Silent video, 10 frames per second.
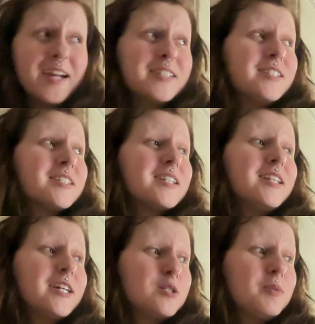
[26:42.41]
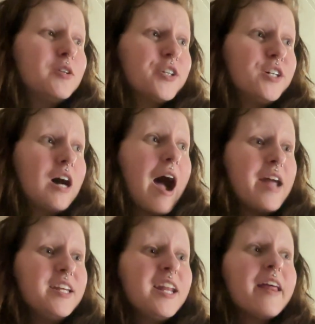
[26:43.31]
because let's be real, I
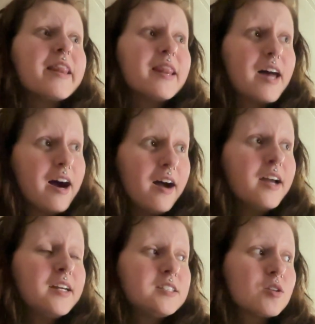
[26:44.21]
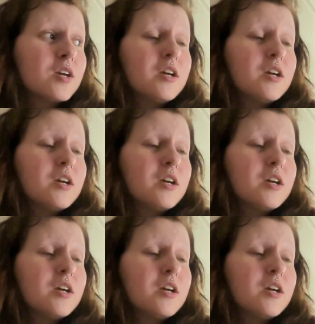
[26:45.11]
did a lot.